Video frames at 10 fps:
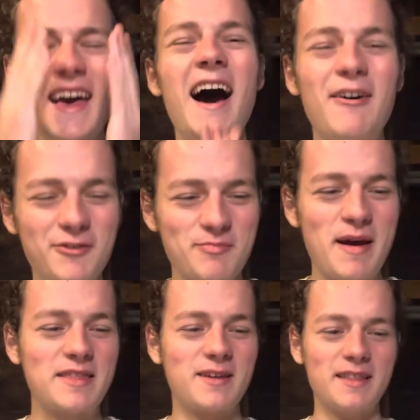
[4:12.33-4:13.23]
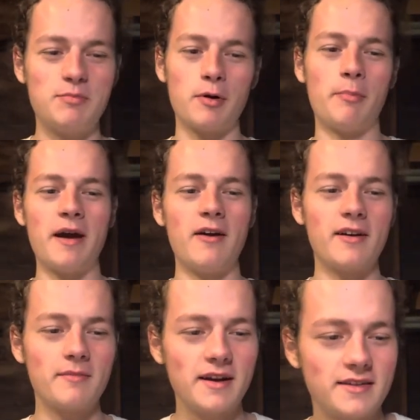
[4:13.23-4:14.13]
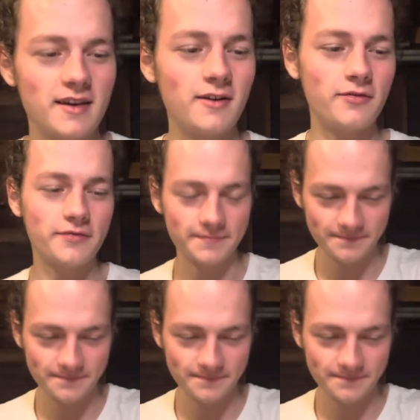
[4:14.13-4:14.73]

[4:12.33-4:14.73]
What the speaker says: I was mentally preparing myself,